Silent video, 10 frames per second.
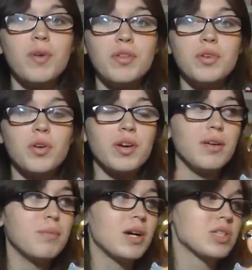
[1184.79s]
whether you're an
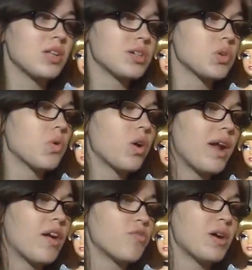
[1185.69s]
inbox collector or an
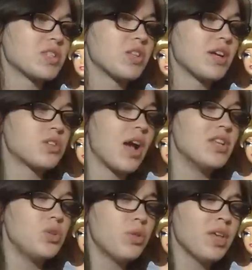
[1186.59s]
out of box collector. I
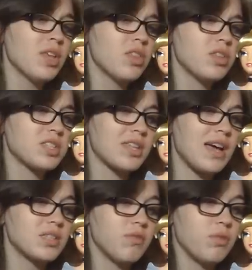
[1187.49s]
do think the
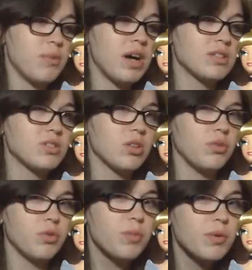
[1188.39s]
size of the box is a
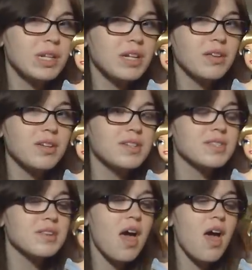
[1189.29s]
little bit ridiculous.